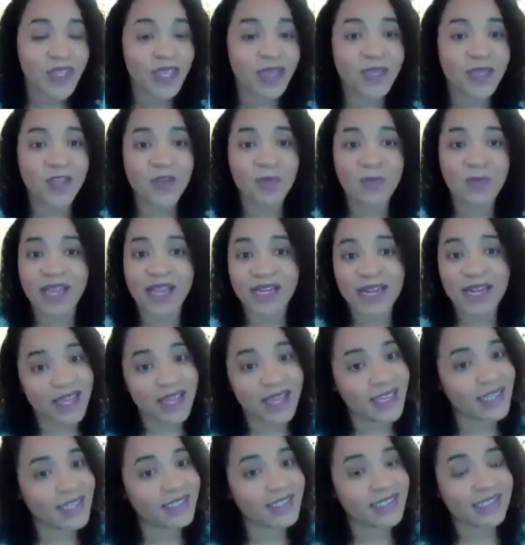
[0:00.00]
and you might
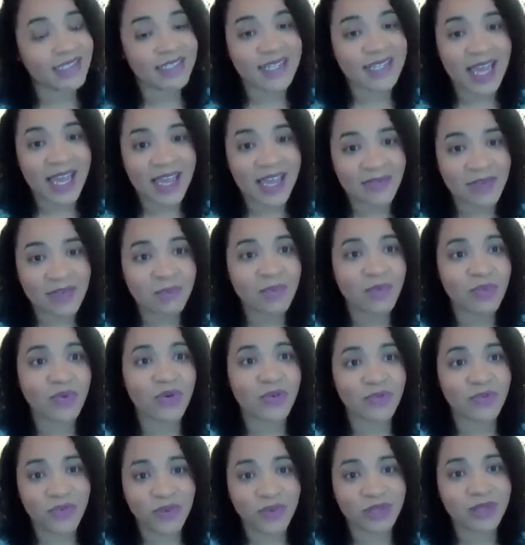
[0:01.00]
not get to the diving
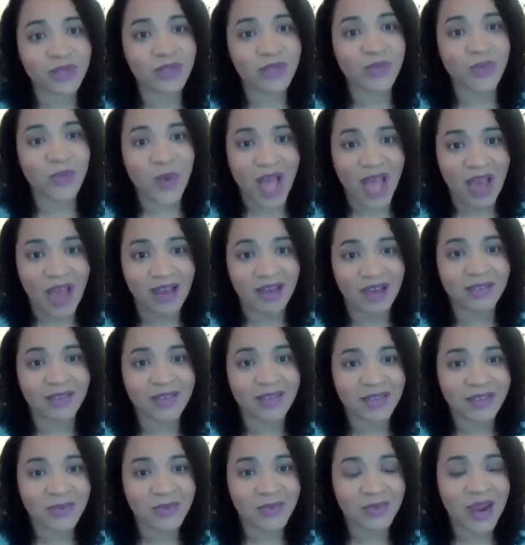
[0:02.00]
board for a little while,
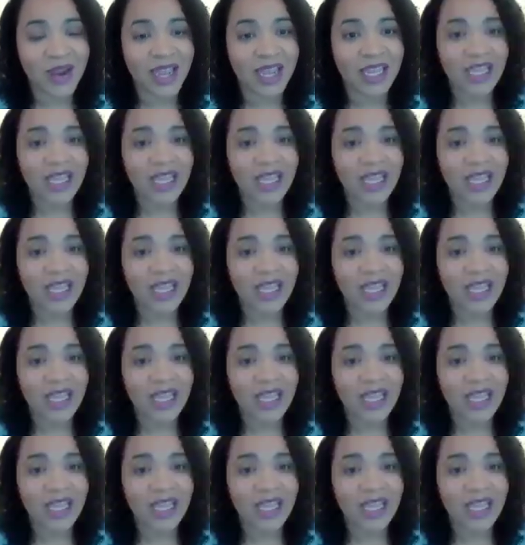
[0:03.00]
right?